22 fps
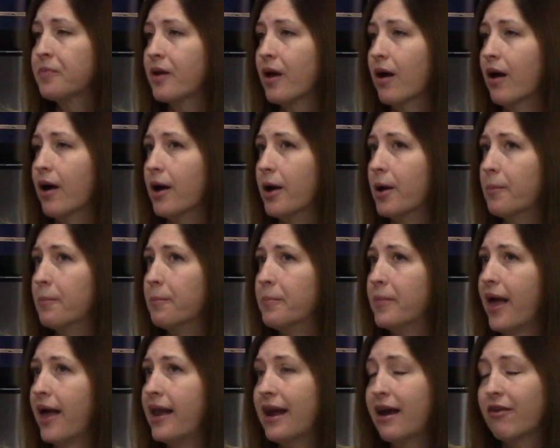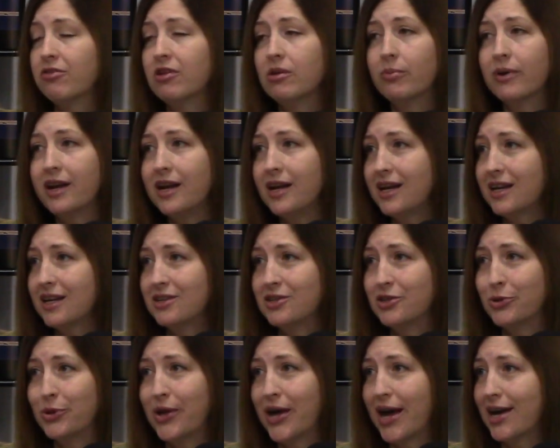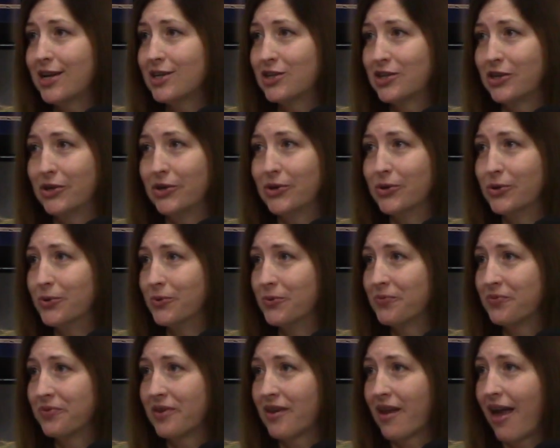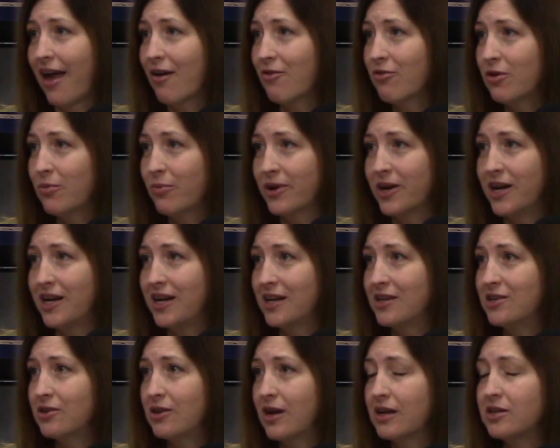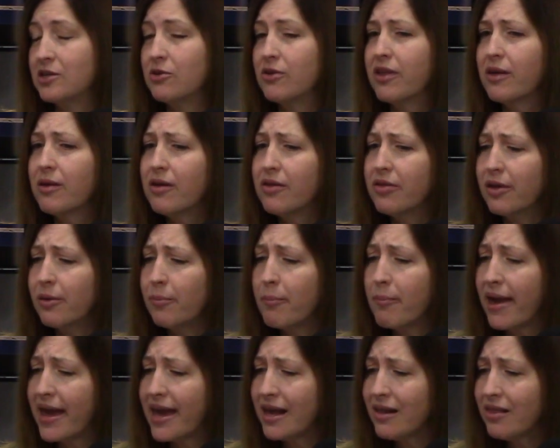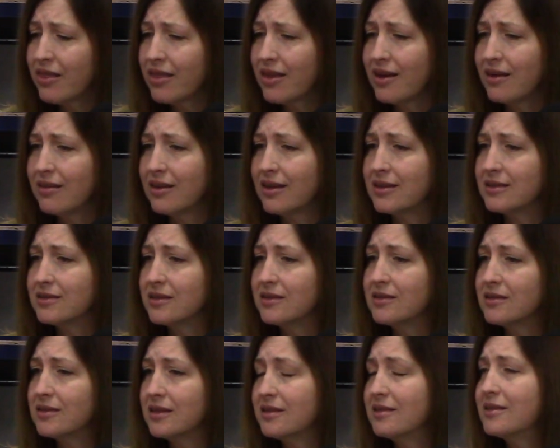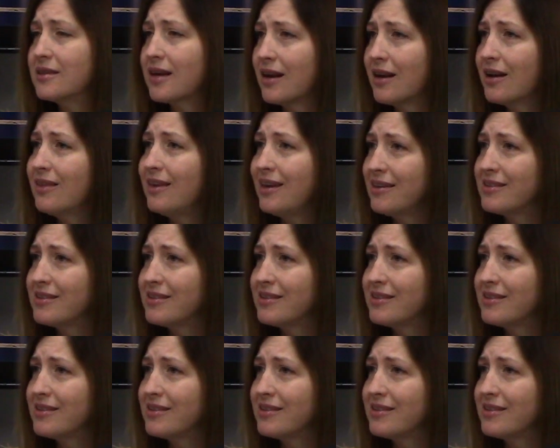Um, and everybody can do that too. Everybody can do that too. The the main thing, Liz, is is setting the